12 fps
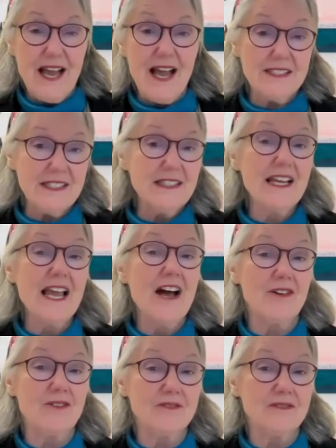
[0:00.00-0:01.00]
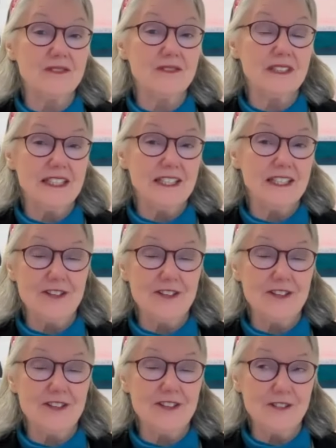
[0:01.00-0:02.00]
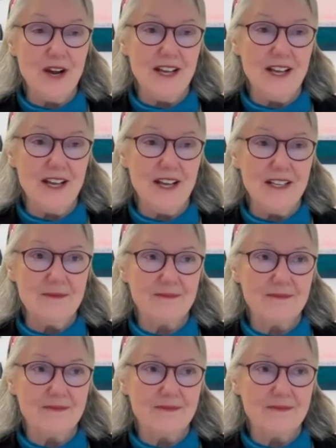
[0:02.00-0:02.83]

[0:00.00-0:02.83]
acting out in this way.